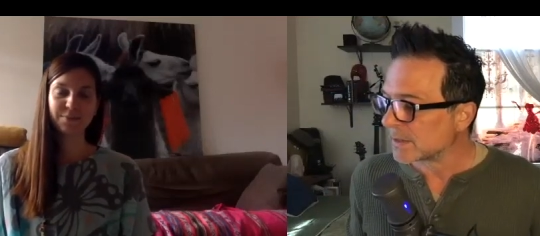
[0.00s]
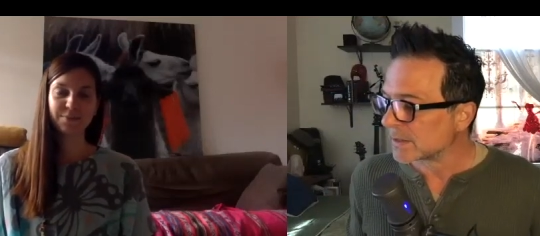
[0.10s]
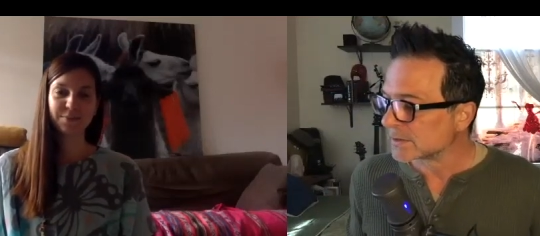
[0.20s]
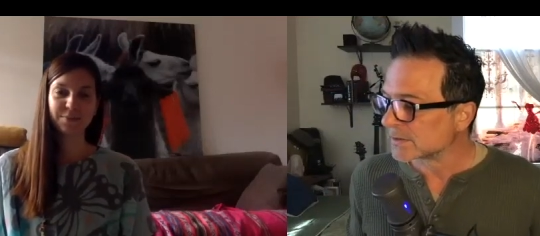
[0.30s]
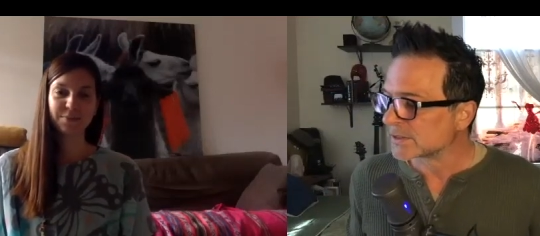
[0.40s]

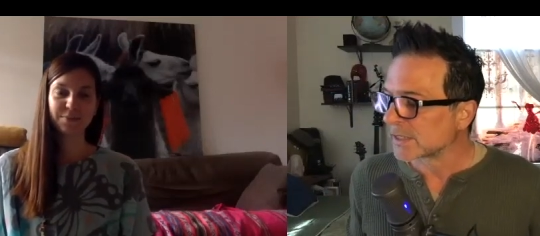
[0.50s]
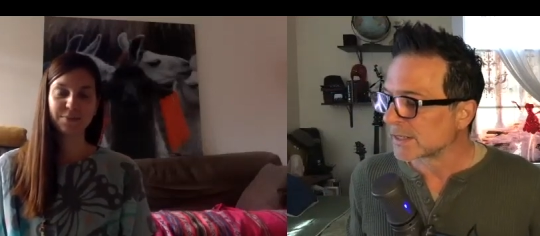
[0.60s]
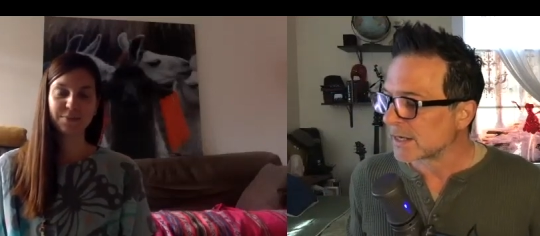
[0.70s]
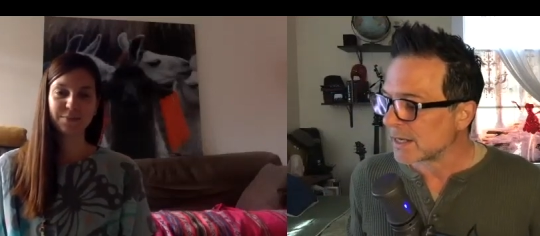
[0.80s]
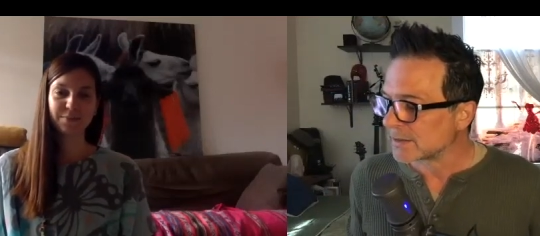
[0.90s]
Speaker 1: a
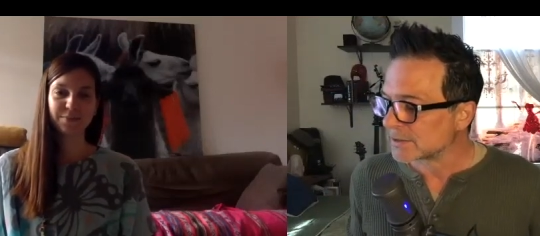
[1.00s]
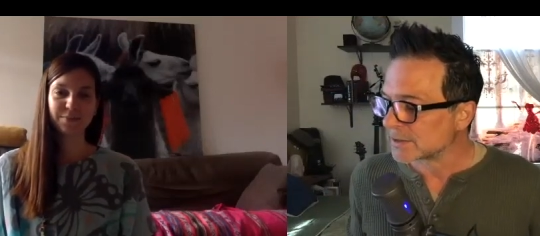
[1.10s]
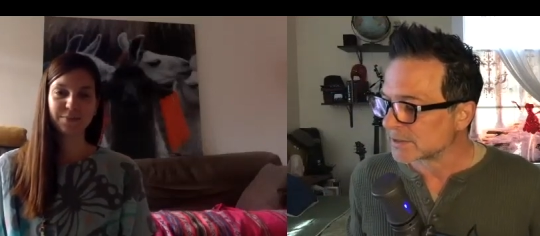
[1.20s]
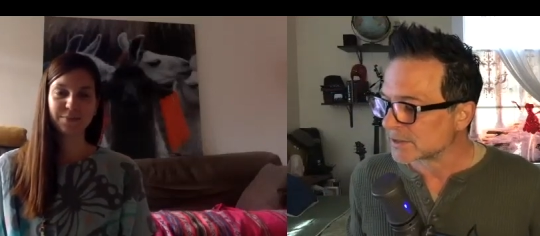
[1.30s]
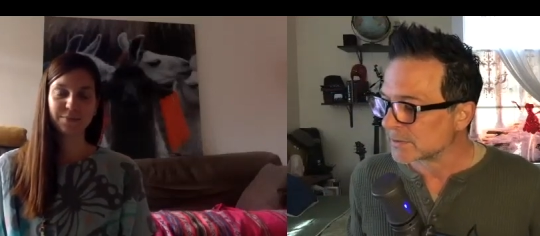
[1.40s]

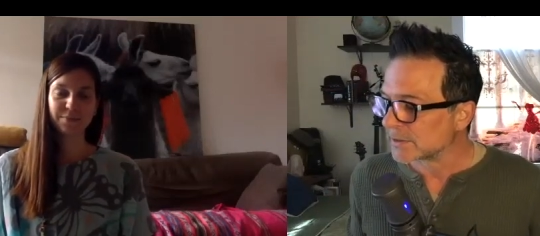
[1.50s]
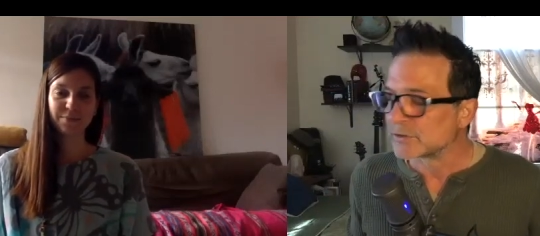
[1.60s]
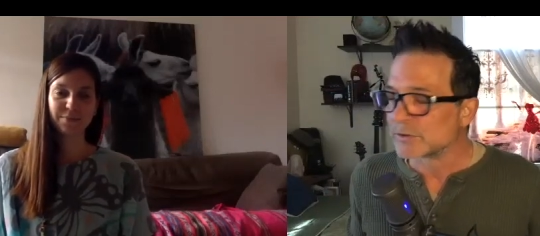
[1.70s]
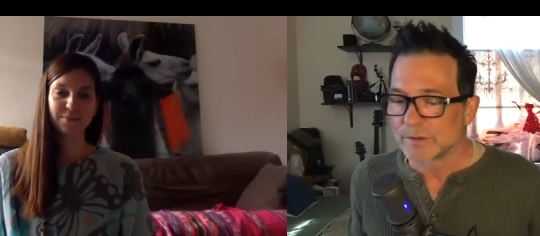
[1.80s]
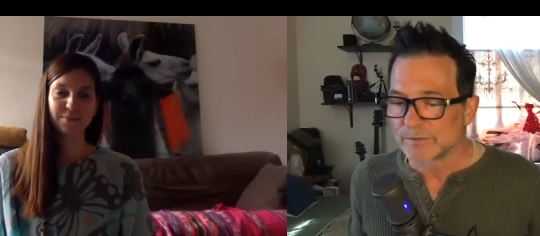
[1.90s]
psychologist, so an intuitive